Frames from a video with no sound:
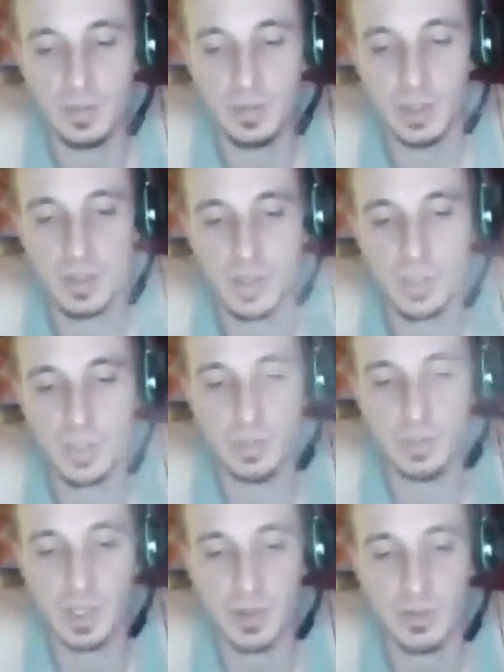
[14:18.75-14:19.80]
It's just the
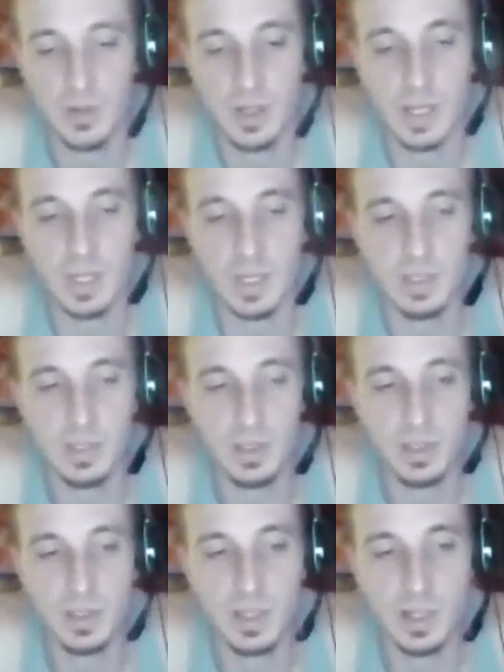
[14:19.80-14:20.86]
blink of an eye. It's a
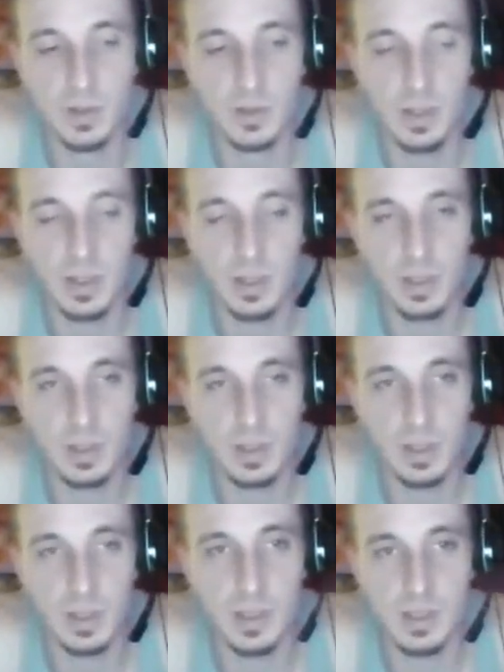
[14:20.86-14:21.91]
cycle.
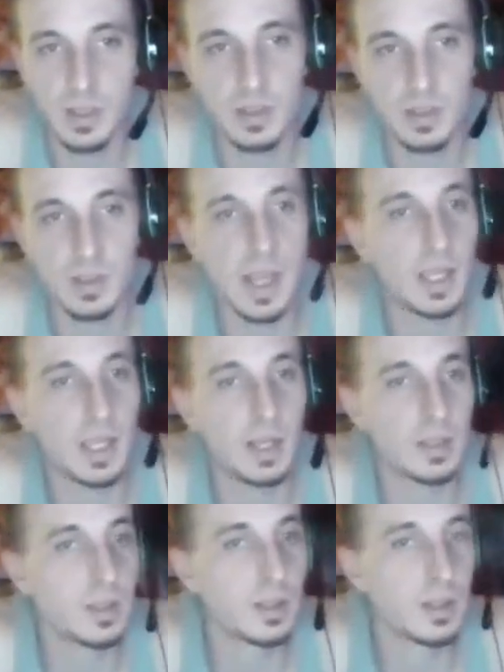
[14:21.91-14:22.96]
It's a second
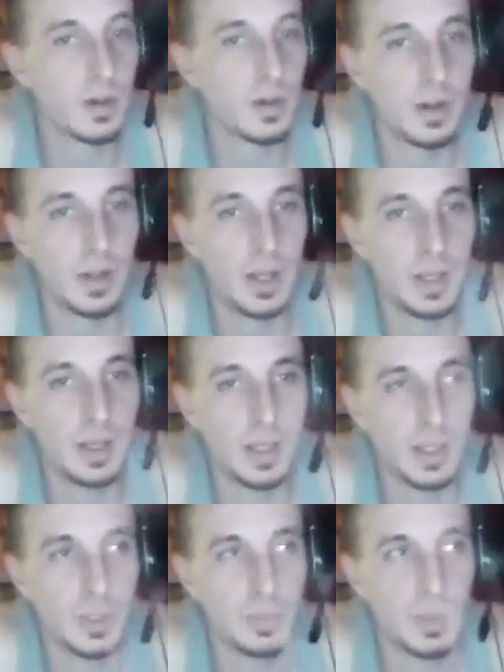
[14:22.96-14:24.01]
or
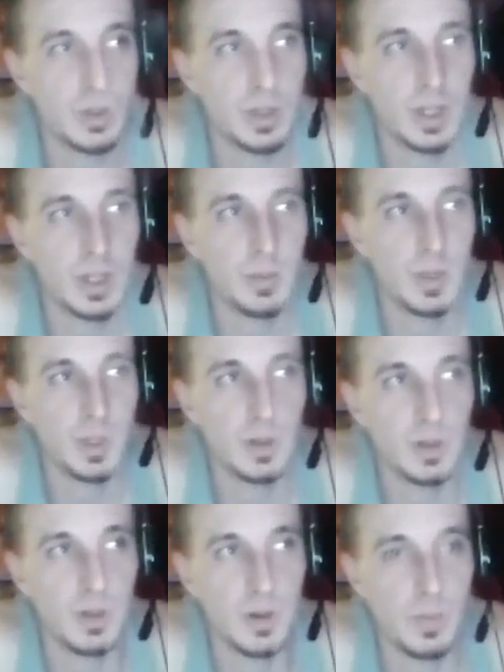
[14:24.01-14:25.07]
anything small to them, but
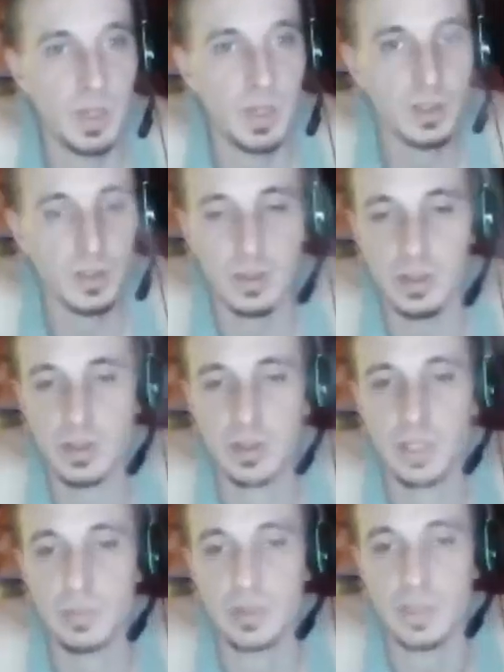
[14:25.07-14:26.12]
there are much larger
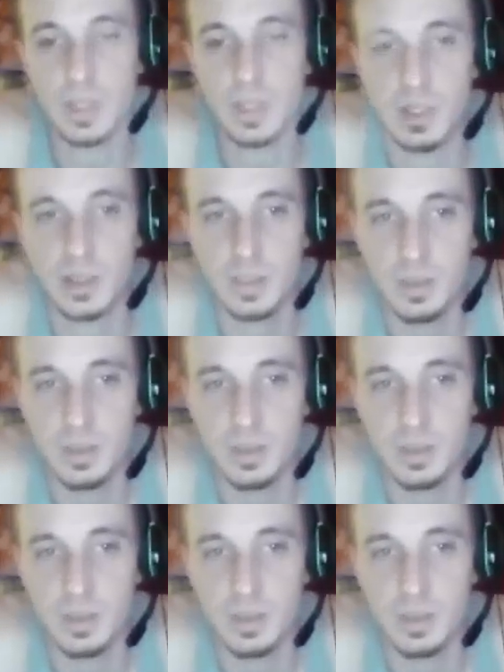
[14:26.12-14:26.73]
cycles to us.